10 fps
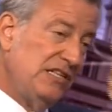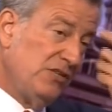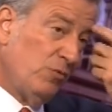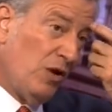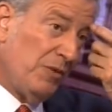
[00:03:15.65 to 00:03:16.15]
is
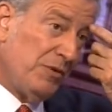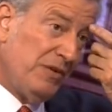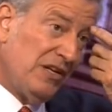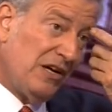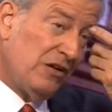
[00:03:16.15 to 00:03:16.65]
we want them to
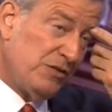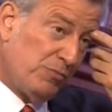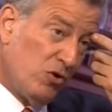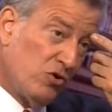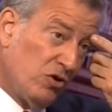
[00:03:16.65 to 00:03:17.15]
be an honest
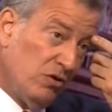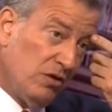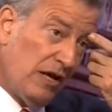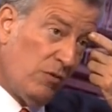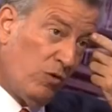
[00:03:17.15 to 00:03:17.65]
broker
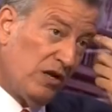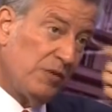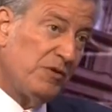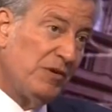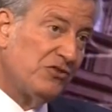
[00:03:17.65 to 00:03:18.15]
and want
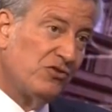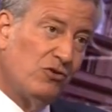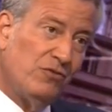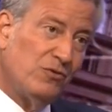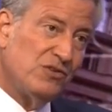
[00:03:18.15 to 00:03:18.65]
them to make sure
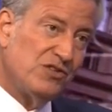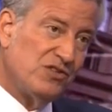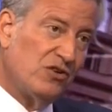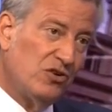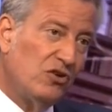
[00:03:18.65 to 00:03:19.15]
all voices are